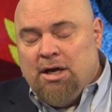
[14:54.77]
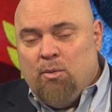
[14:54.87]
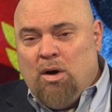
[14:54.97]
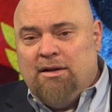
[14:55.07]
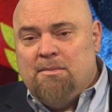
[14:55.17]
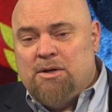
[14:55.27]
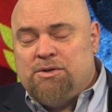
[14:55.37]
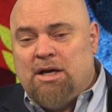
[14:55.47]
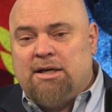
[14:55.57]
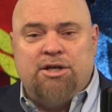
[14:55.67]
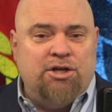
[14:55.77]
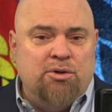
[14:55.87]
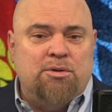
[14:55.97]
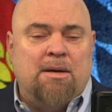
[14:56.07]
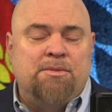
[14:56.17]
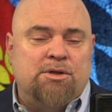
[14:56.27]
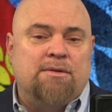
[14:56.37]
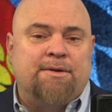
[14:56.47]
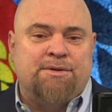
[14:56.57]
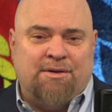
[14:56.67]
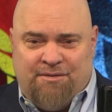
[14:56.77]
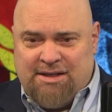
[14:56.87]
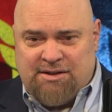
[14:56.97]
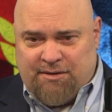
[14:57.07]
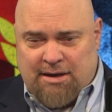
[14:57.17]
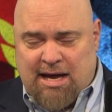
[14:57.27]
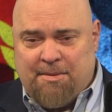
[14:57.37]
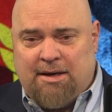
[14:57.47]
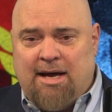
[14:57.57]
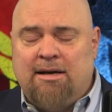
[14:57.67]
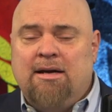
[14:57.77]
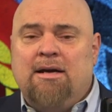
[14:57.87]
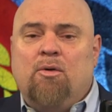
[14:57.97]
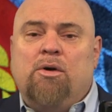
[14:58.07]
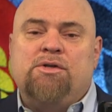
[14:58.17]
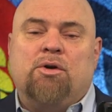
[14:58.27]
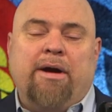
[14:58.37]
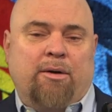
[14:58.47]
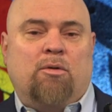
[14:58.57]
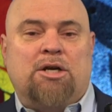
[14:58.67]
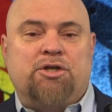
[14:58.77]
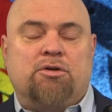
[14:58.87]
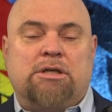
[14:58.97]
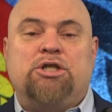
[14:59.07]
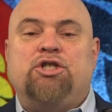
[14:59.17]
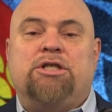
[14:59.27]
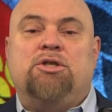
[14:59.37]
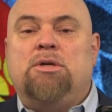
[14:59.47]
One of the most acute observers of this phenomenon was the great Russian Christian